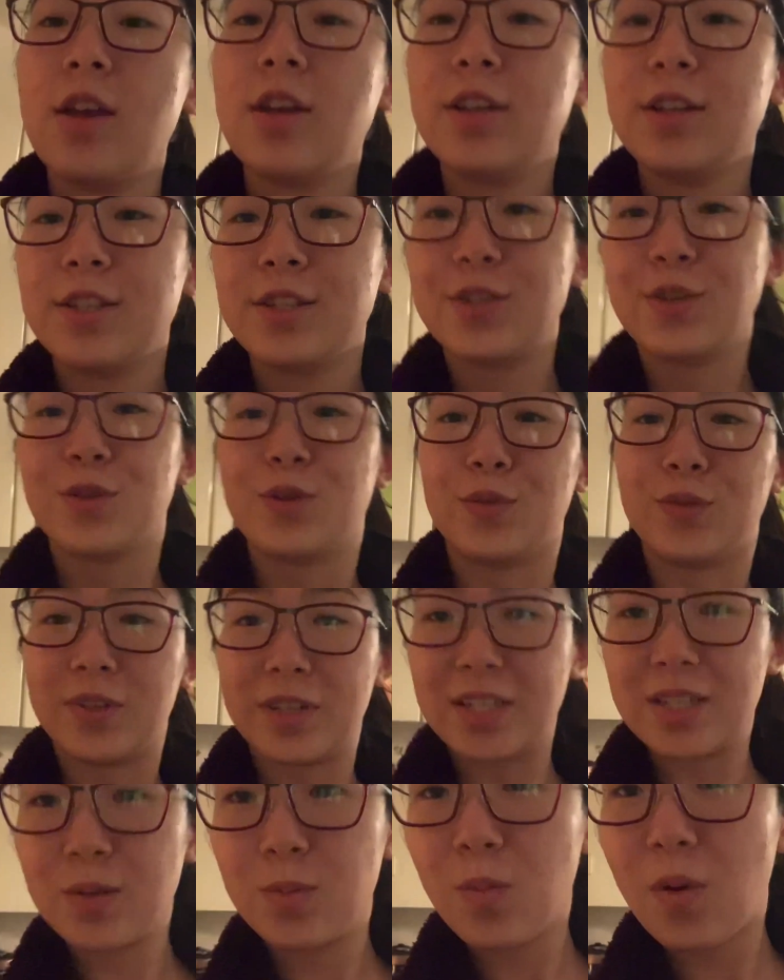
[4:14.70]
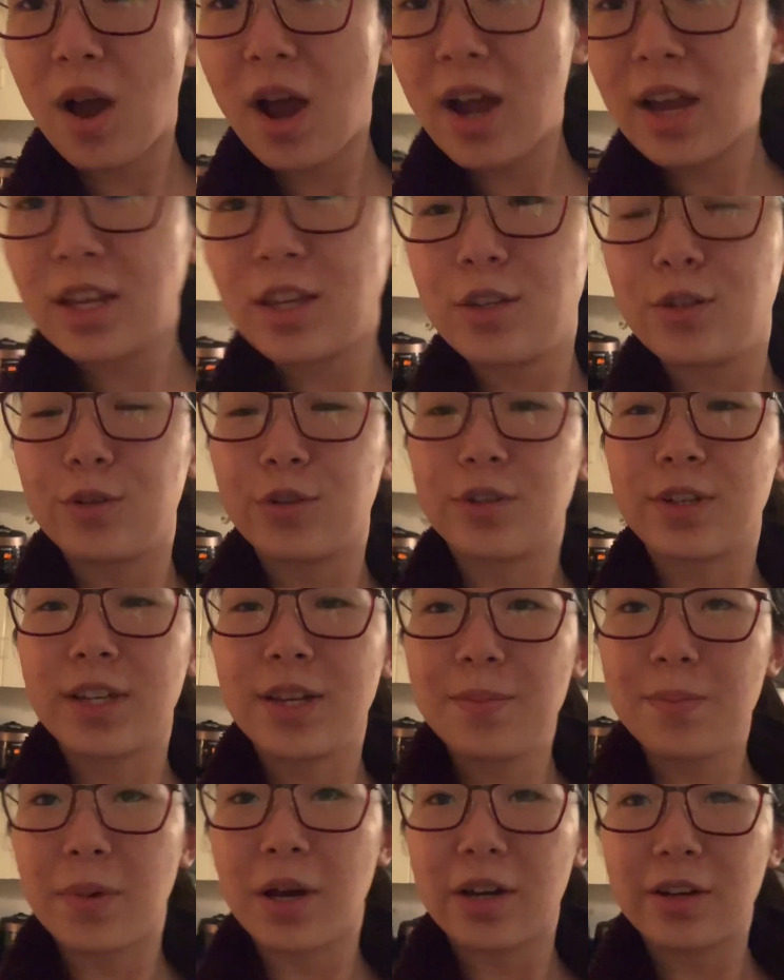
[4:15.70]
So the reason why you cream
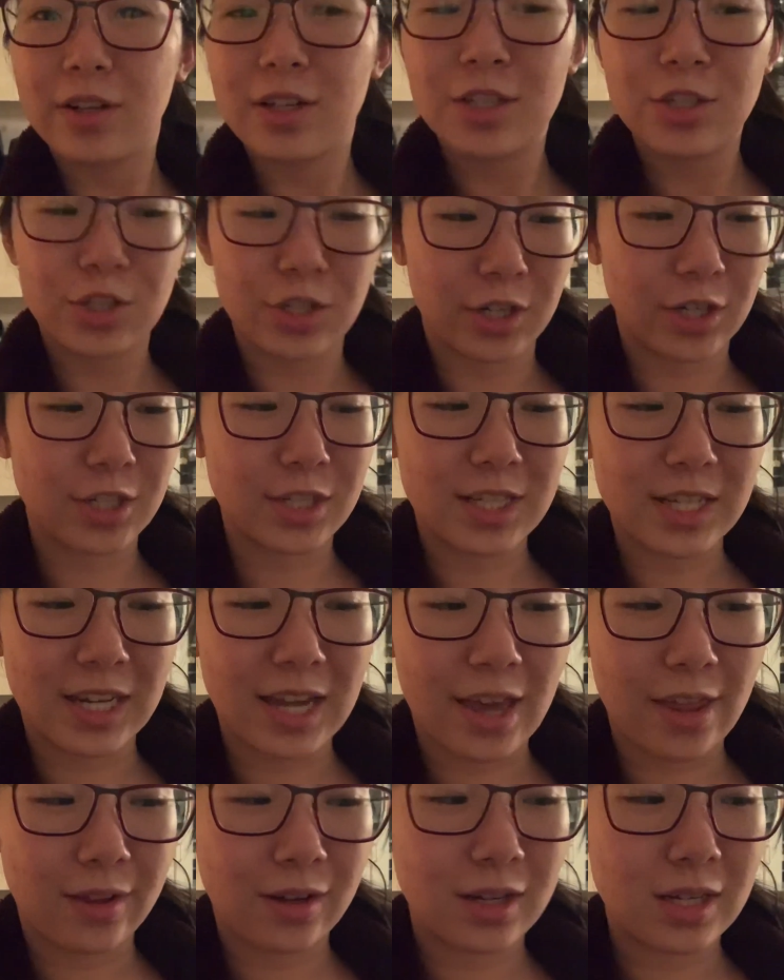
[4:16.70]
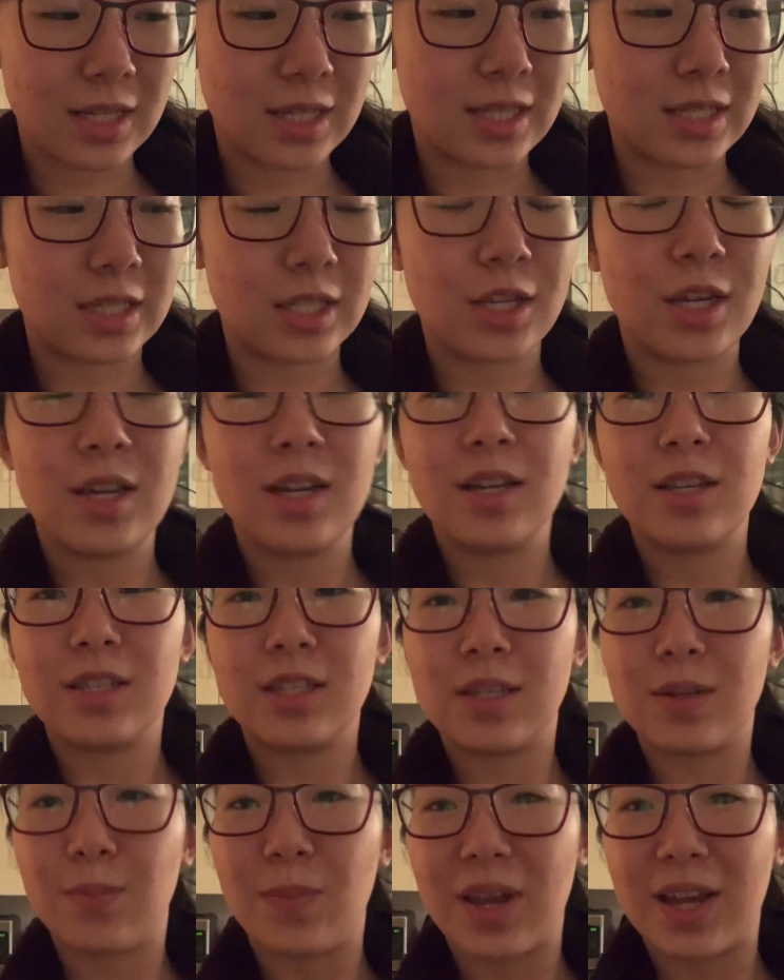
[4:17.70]
butter and sugar together is
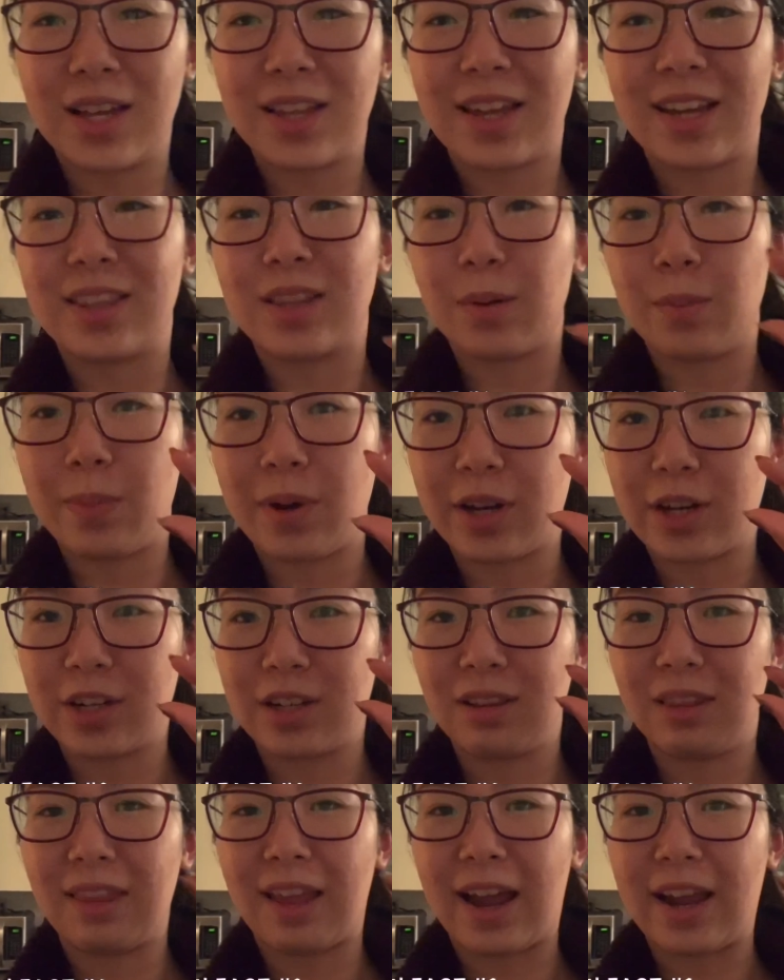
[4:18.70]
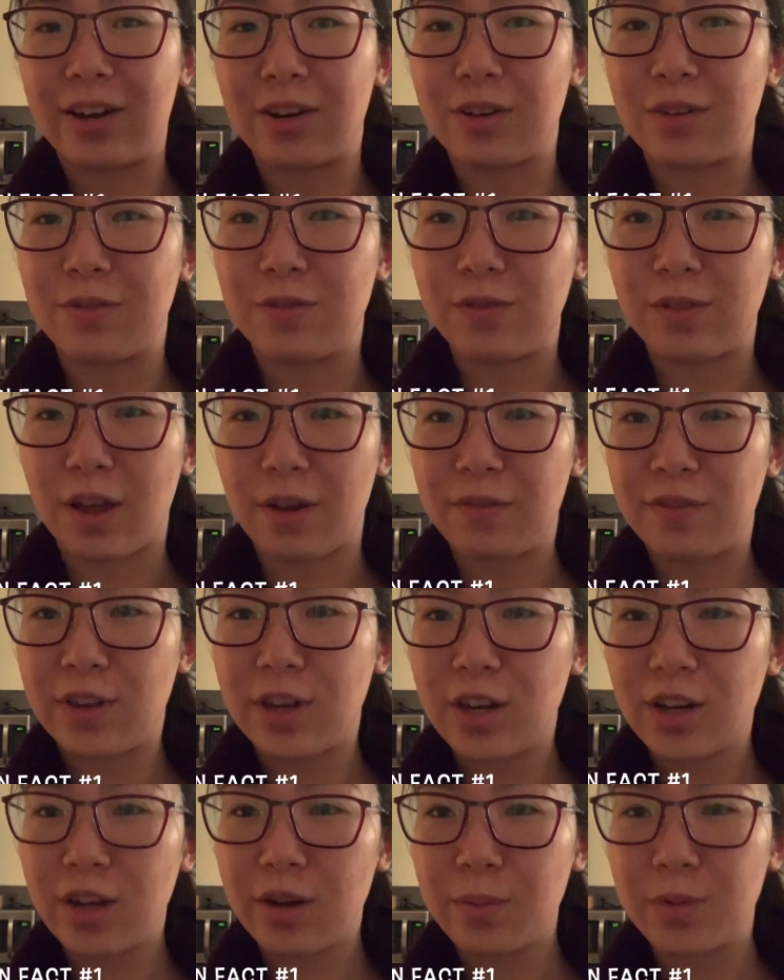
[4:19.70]
to make like the butter lighter and
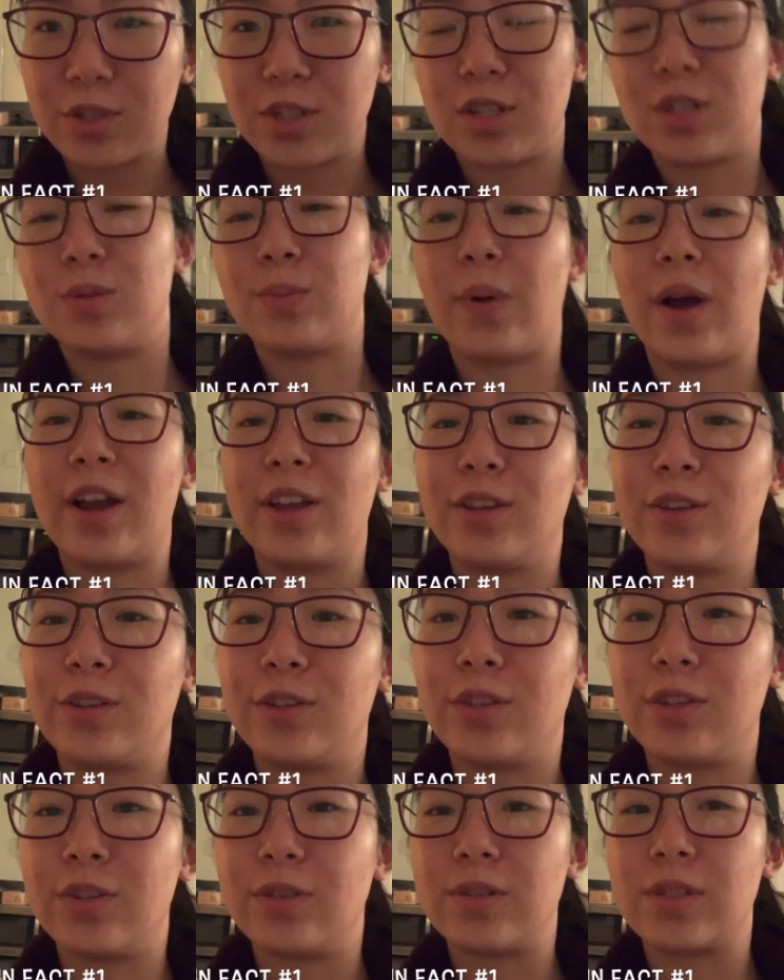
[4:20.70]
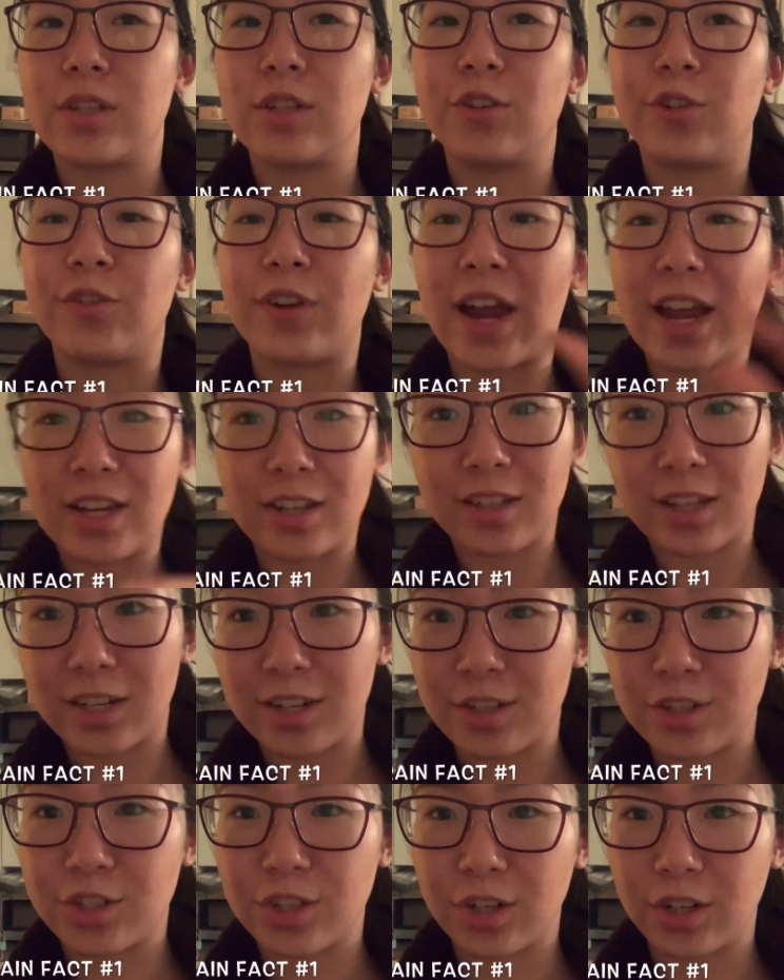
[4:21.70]
fluffier, which is why you use granulated
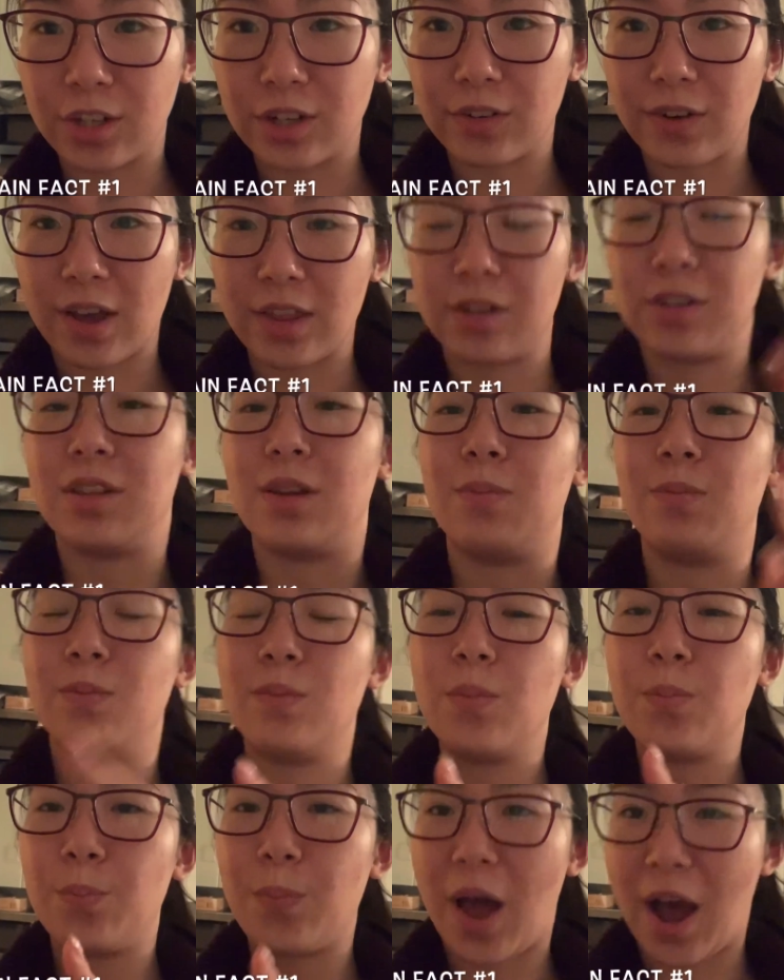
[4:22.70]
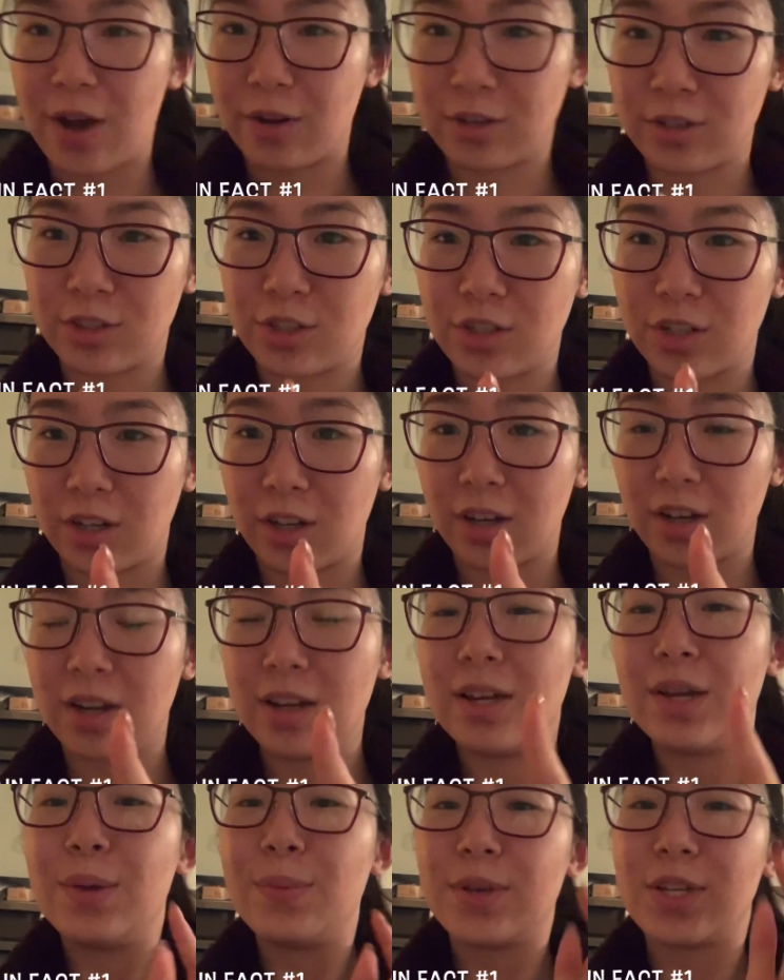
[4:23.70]
sugar rather than powdered sugar,
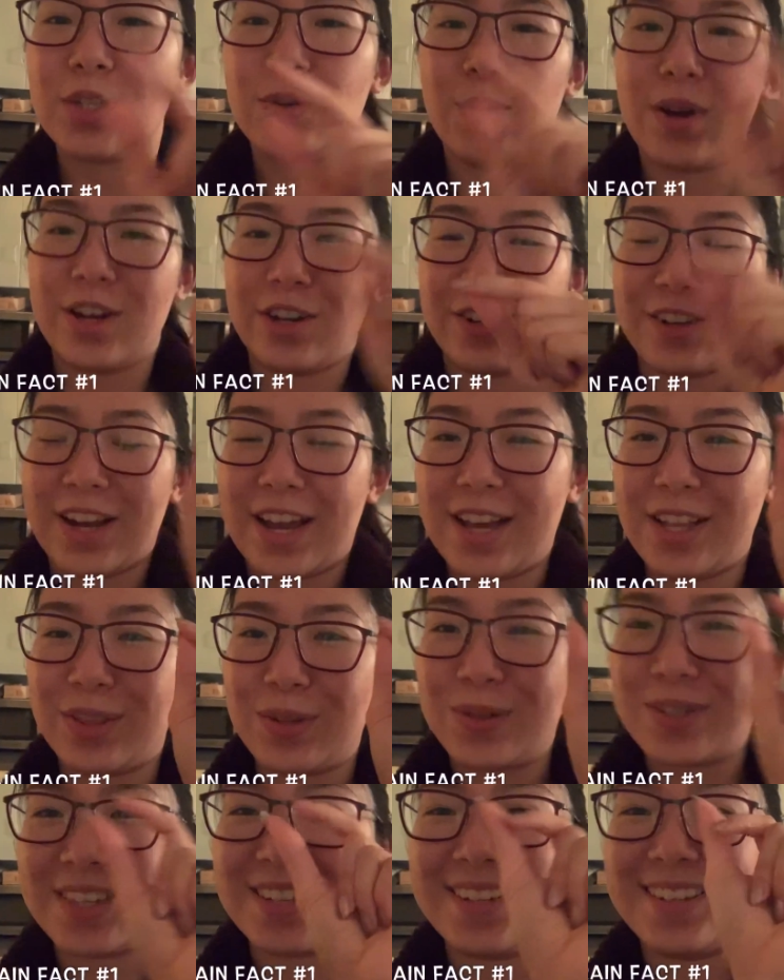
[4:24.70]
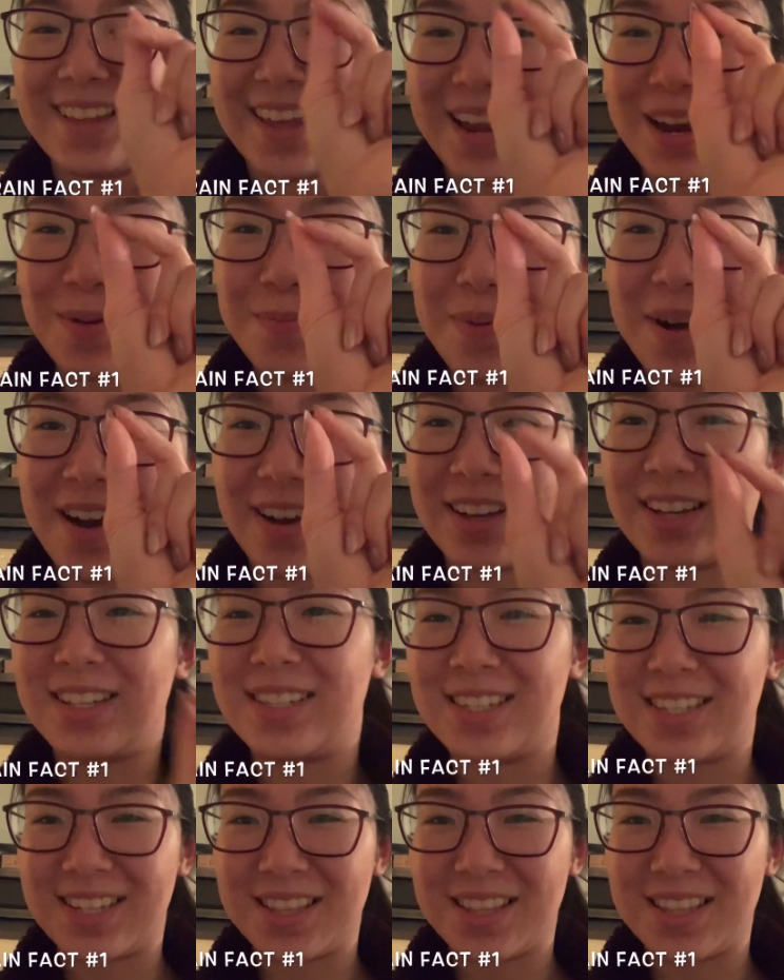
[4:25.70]
because you want to create those little air pockets in